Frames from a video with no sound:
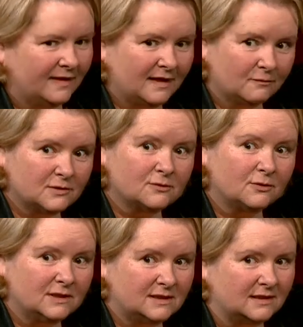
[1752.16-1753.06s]
That was
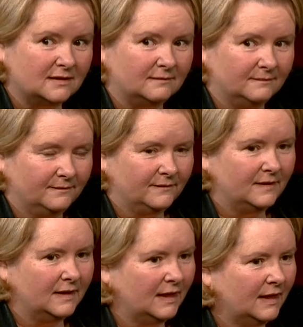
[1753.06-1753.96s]
all he said.
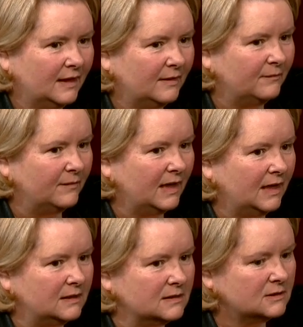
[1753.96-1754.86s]
Um,
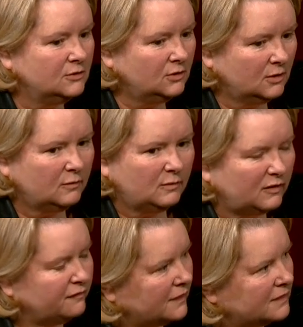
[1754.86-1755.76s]
and you knew when
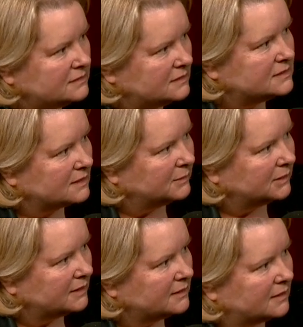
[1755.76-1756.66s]
my father said something
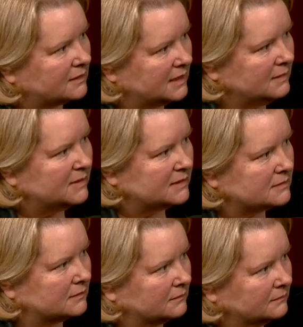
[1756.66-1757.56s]
like that that he
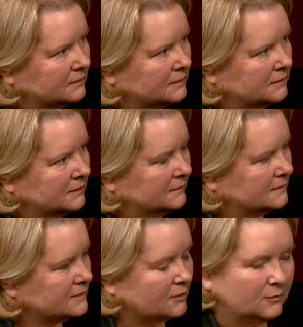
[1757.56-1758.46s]
meant it.
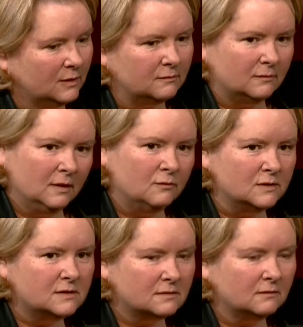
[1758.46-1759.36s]
So it, it
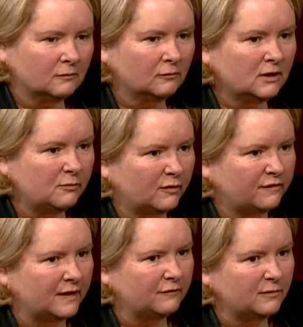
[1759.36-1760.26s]
was really
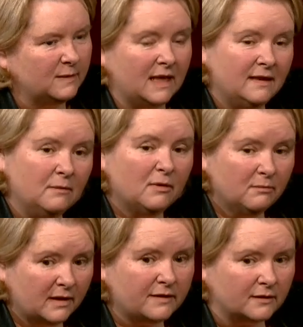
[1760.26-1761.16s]
profound for me. And then my
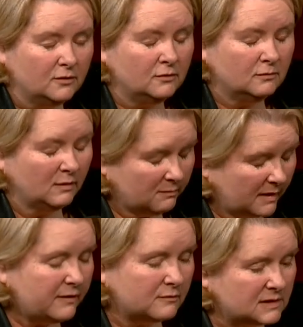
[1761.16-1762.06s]
mother, who my
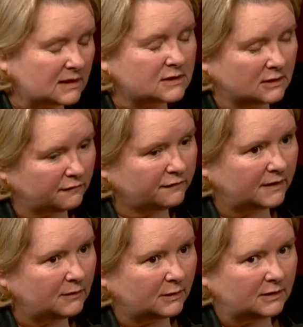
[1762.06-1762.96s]
mother is actually the
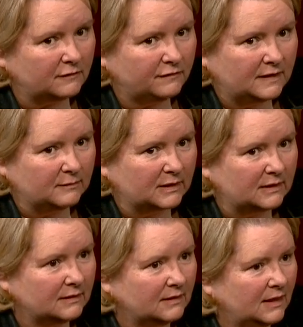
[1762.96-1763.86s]
funny one in the
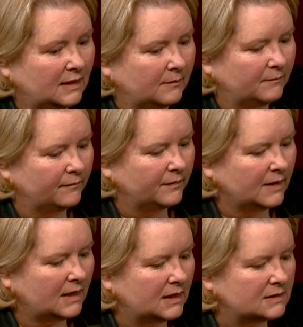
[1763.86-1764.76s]
family, um,
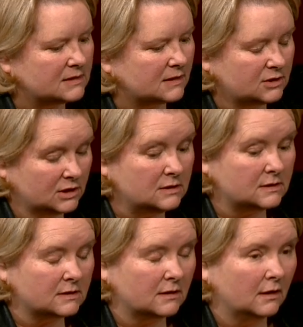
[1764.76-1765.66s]
and uh,
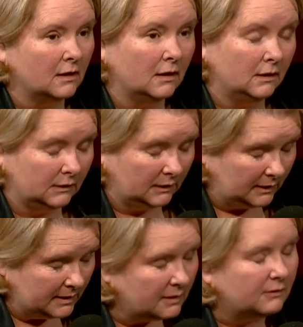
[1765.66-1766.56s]
she's
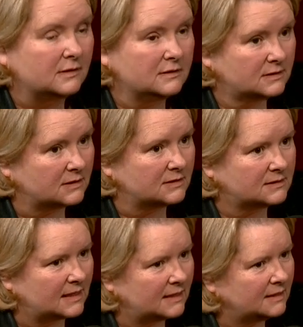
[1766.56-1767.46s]
hilarious to this
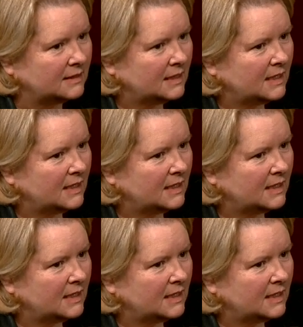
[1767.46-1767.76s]
day.